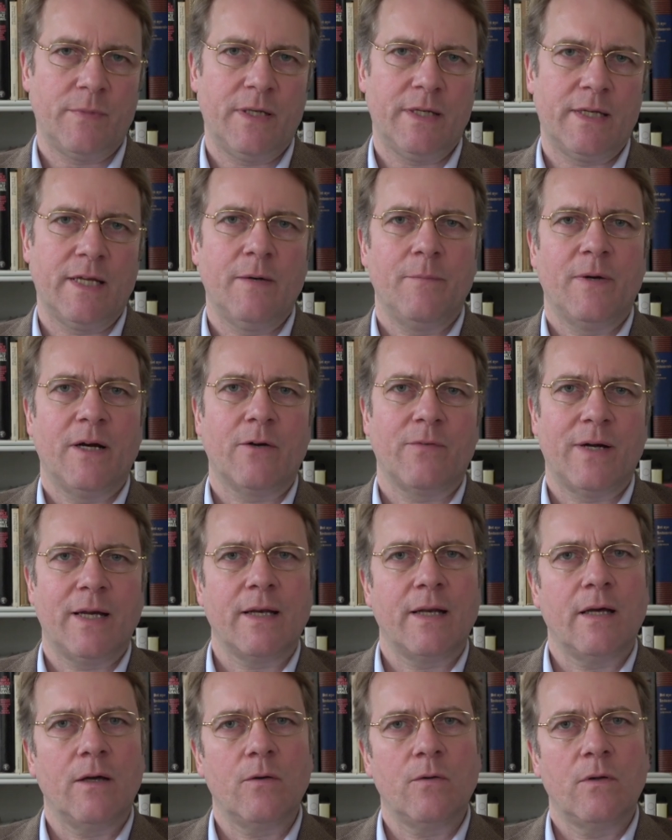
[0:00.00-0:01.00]
in Denmark right
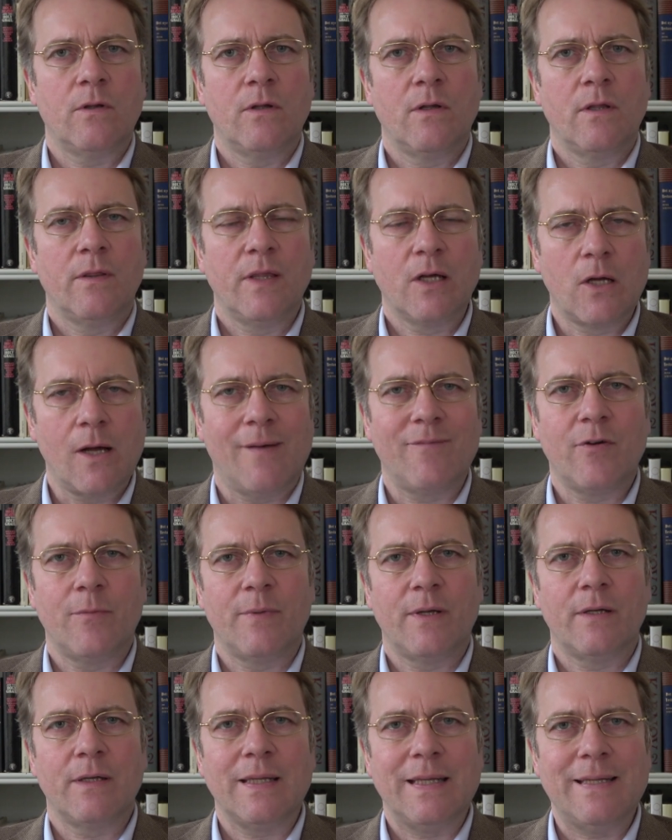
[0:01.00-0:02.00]
now. The
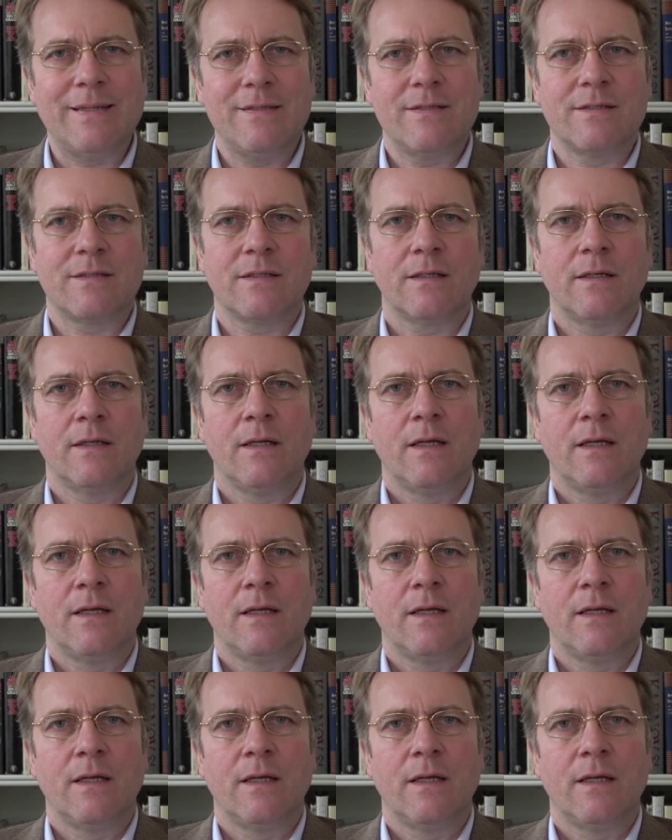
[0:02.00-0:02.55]
government is